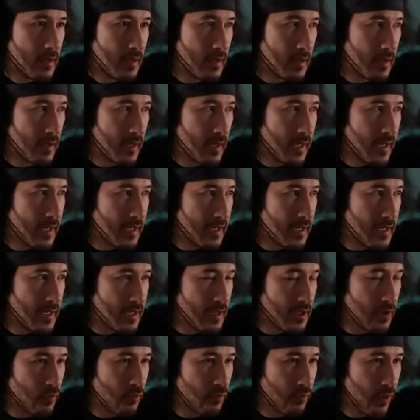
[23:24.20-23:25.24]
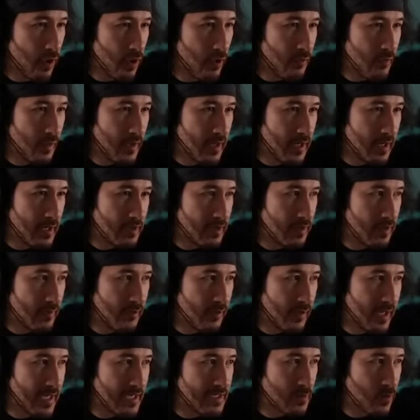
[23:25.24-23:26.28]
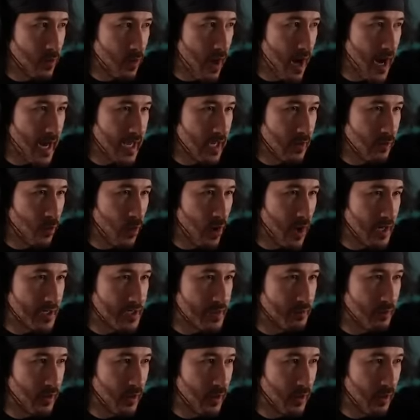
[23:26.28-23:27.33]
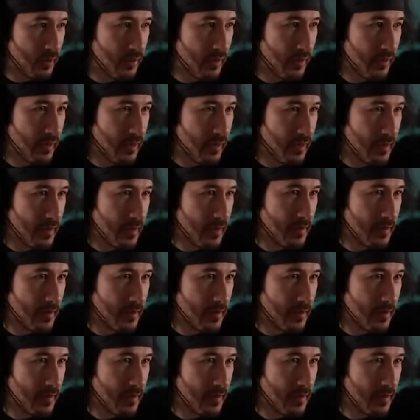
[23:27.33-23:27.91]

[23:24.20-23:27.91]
All right, can you rope it into a place where I can watch both?